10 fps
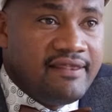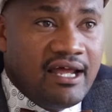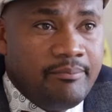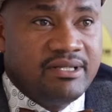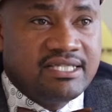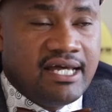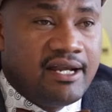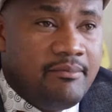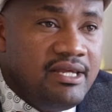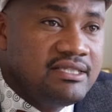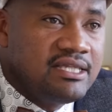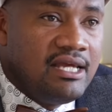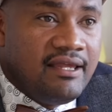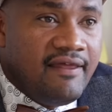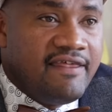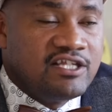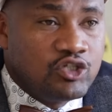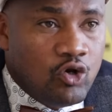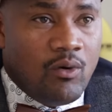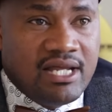And that basically means that there
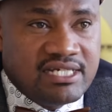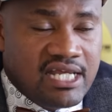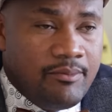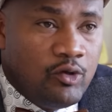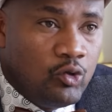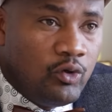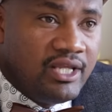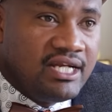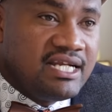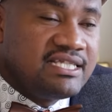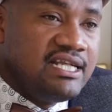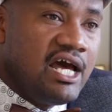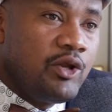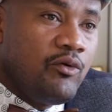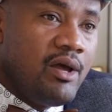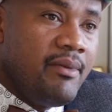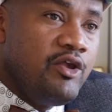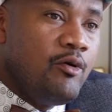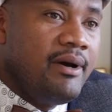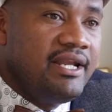is no one time you're looking at a scenario whereby
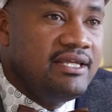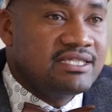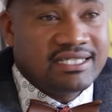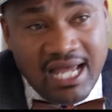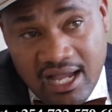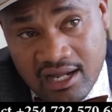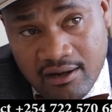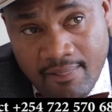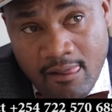your money is stuck